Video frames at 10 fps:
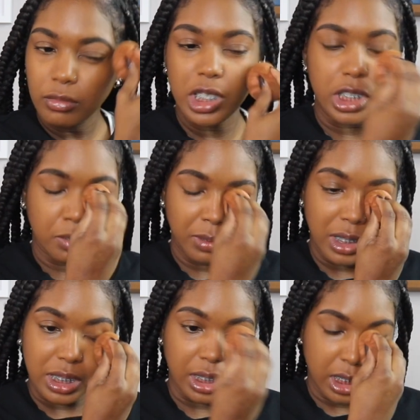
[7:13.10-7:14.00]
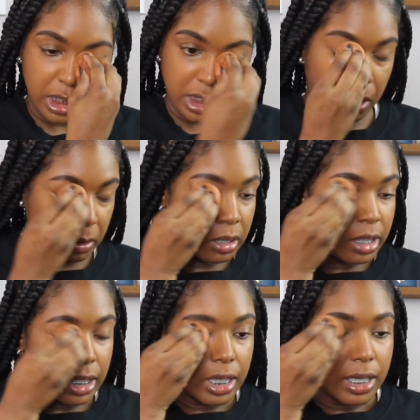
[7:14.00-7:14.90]
just because it is so
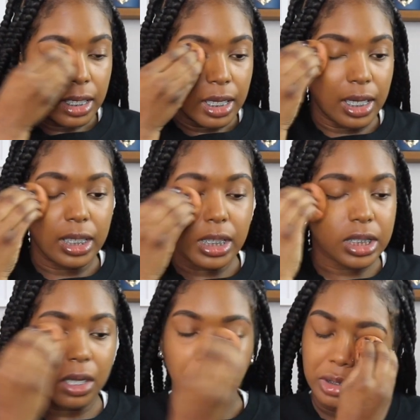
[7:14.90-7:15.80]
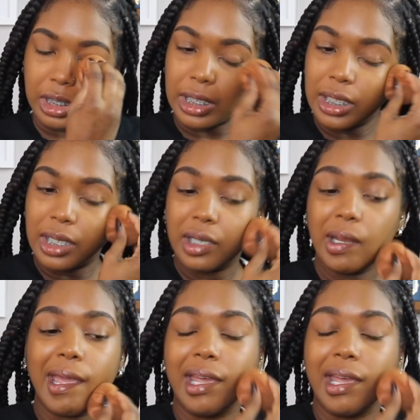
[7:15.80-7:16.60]
it is so thin